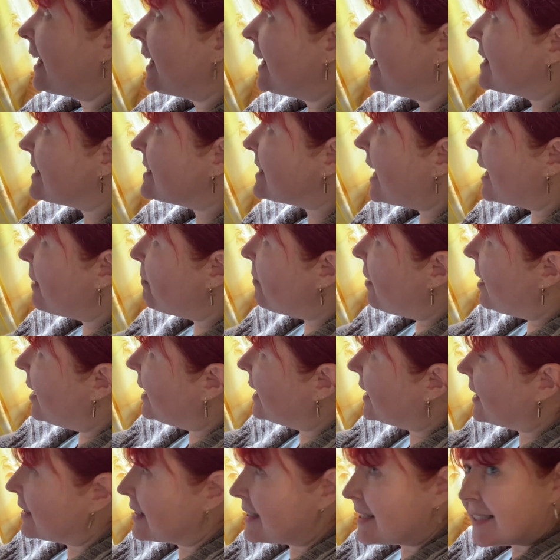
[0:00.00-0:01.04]
is that my
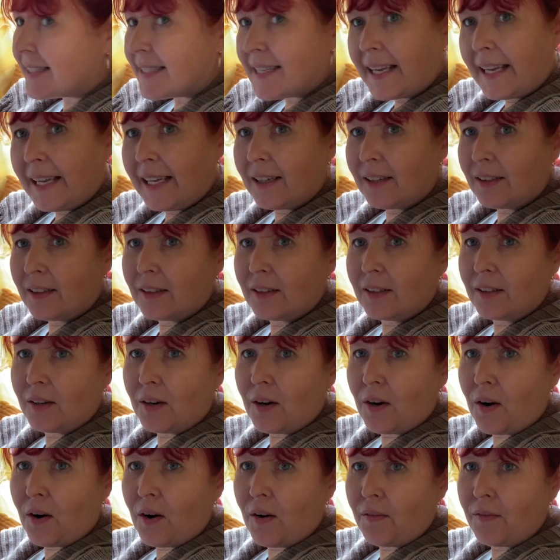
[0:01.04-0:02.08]
little seal
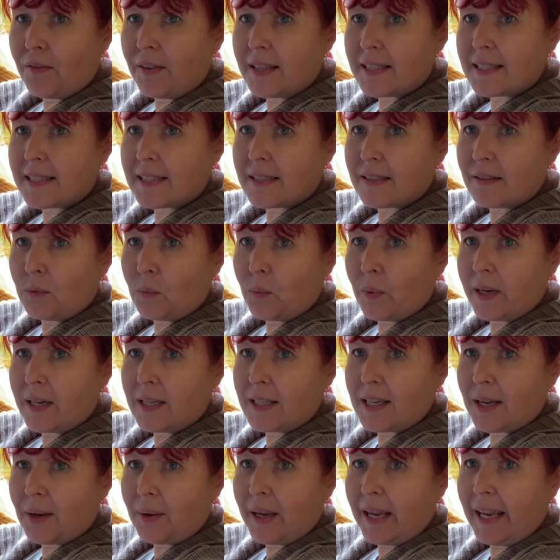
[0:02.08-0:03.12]
of this
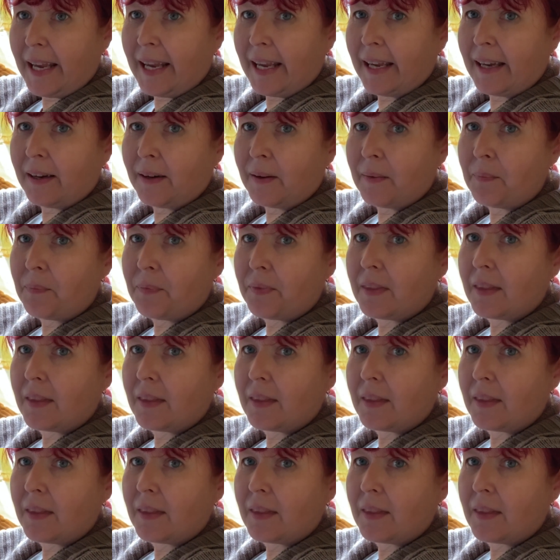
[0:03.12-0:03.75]
window here